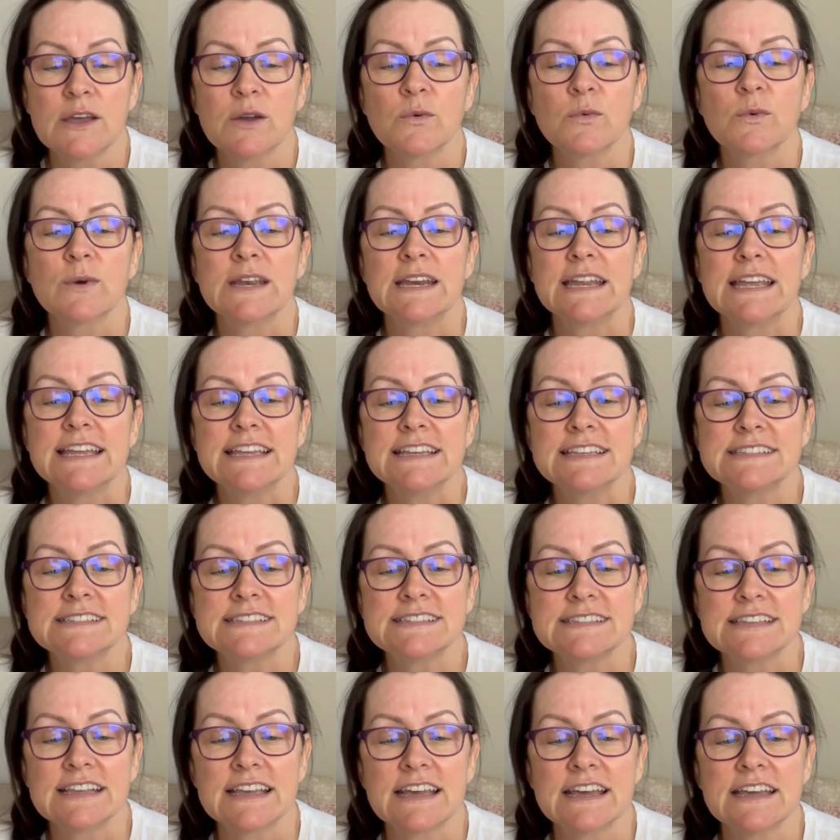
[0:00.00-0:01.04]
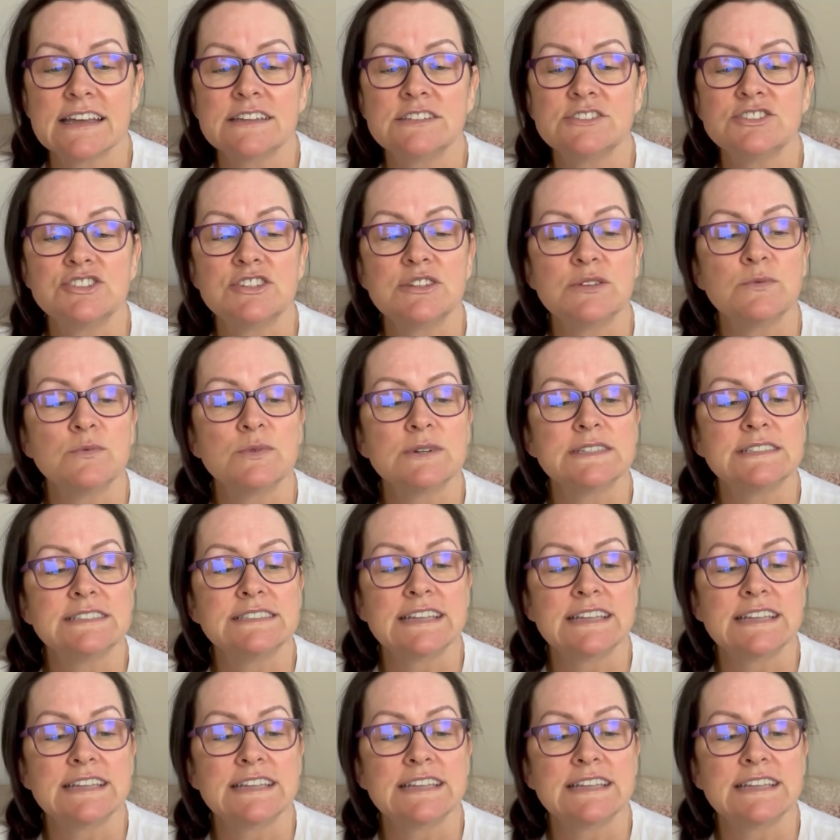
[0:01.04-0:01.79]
when he said she would